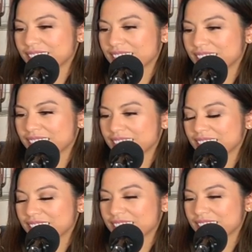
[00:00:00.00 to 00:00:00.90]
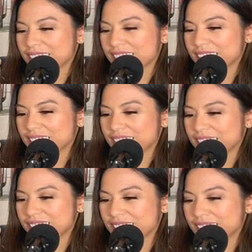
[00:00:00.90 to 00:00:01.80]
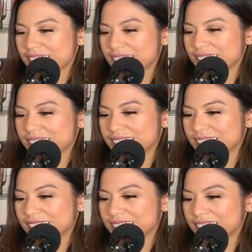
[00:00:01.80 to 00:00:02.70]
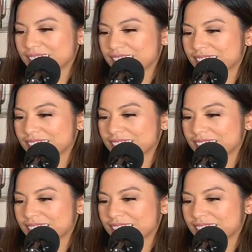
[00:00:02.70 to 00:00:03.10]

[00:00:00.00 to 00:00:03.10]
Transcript: This person isn't speaking.